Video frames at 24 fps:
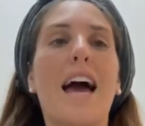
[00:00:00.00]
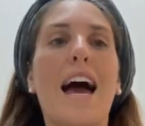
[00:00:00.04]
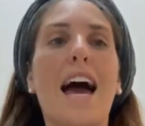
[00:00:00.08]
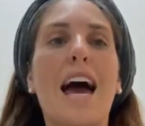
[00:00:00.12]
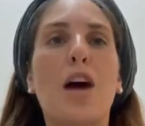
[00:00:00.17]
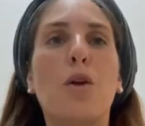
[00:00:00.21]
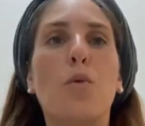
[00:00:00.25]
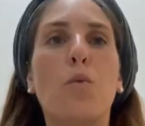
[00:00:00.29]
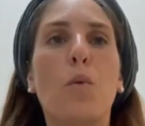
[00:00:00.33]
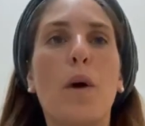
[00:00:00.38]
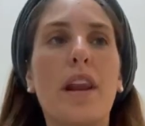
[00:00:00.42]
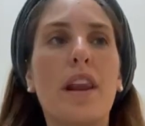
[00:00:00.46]

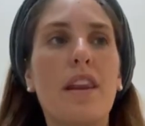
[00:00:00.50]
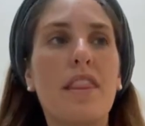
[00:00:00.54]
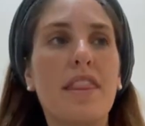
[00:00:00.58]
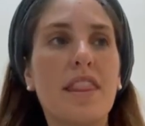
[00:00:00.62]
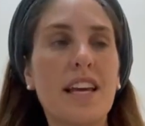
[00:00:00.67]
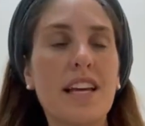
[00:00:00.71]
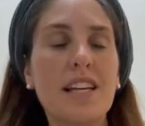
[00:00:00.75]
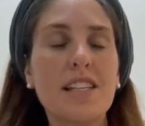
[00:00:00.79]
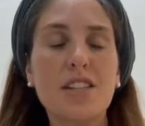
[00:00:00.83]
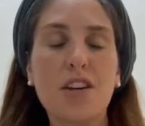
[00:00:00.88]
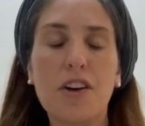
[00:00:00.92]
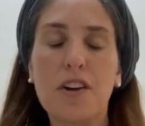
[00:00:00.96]
And when
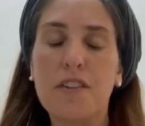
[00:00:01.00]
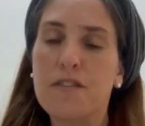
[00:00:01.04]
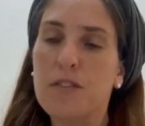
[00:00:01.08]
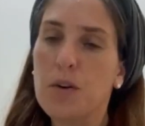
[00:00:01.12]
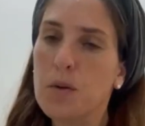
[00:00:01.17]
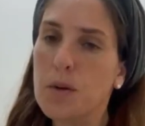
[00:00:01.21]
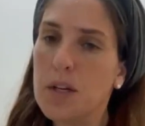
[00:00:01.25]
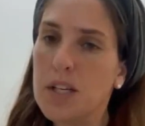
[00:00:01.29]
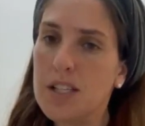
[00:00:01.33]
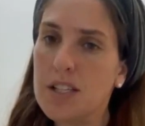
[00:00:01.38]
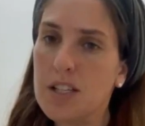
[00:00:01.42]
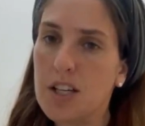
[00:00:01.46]
things are
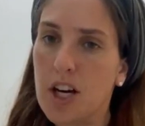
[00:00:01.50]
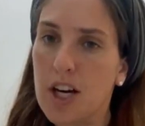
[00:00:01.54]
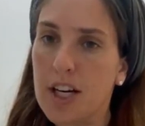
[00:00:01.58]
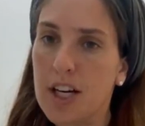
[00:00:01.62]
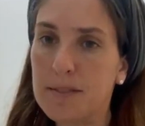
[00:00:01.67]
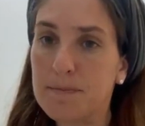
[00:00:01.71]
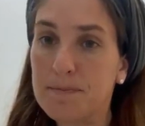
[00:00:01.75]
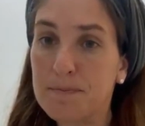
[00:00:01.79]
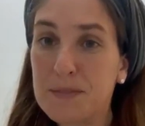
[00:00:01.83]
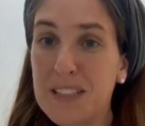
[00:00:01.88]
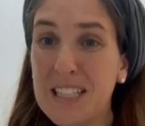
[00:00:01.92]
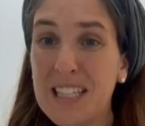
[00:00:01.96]
focused on,
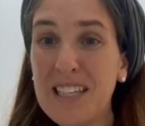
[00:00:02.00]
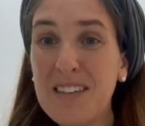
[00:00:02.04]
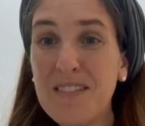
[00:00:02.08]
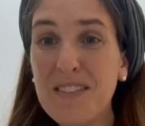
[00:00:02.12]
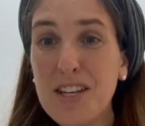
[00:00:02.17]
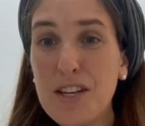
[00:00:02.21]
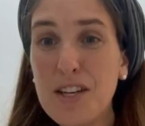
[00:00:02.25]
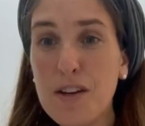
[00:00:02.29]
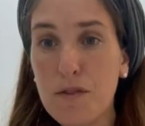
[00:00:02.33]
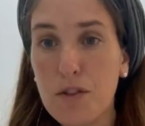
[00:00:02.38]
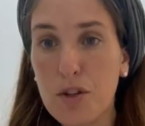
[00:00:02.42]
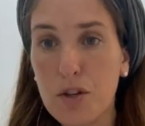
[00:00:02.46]

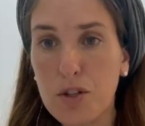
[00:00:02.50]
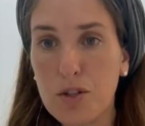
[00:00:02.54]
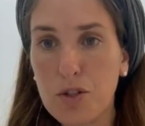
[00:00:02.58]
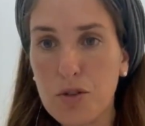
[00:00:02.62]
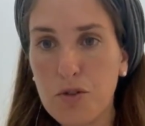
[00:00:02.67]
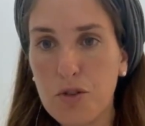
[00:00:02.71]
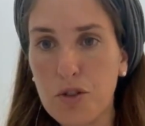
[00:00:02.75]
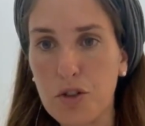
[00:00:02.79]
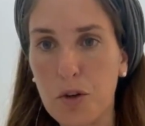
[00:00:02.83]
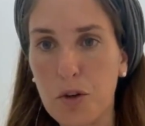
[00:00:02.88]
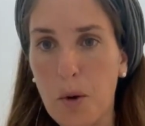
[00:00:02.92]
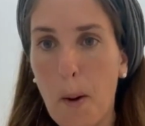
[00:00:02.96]
even if they're
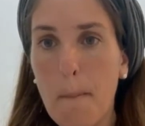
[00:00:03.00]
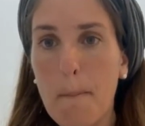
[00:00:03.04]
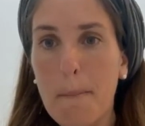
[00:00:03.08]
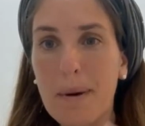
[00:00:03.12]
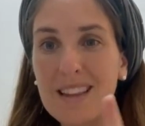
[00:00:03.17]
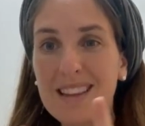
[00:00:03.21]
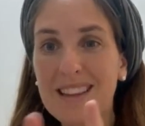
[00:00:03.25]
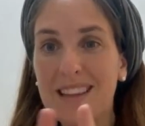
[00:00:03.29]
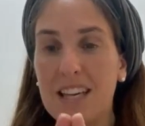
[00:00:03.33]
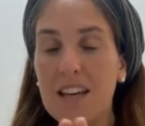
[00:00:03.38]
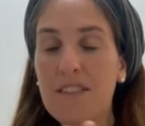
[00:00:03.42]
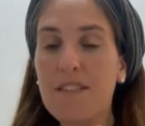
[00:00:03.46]
true,
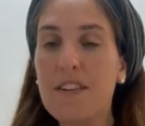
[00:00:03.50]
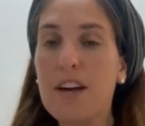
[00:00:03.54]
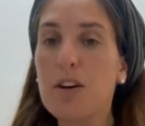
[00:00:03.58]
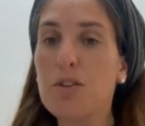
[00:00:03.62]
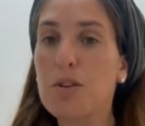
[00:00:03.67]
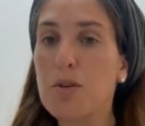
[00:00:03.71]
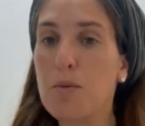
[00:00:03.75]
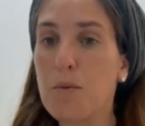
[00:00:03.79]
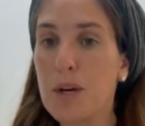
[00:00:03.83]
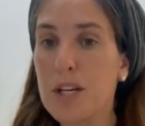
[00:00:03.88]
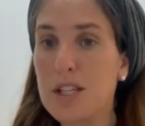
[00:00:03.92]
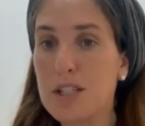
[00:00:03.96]
but leave out
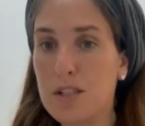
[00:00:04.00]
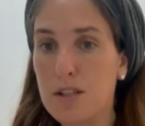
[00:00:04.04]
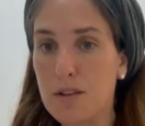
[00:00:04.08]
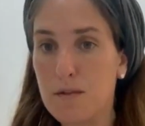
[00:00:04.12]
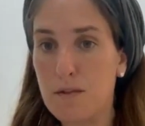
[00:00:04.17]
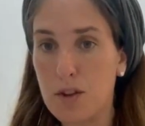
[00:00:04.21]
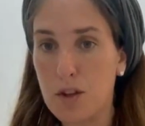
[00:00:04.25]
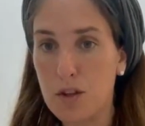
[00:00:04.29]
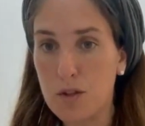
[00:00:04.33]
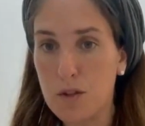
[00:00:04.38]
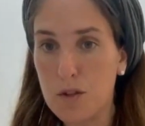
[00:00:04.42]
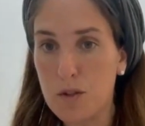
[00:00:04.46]
the rest
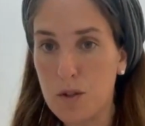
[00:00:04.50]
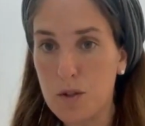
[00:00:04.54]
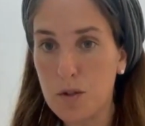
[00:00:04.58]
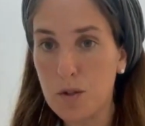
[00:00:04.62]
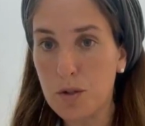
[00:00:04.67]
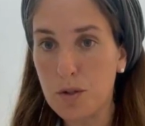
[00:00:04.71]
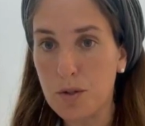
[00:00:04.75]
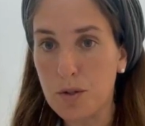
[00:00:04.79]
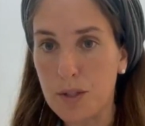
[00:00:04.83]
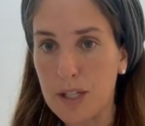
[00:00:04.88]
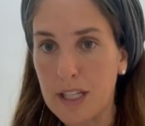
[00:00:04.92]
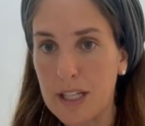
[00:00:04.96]
of the
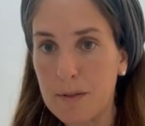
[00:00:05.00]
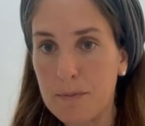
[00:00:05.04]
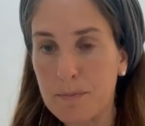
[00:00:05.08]
story,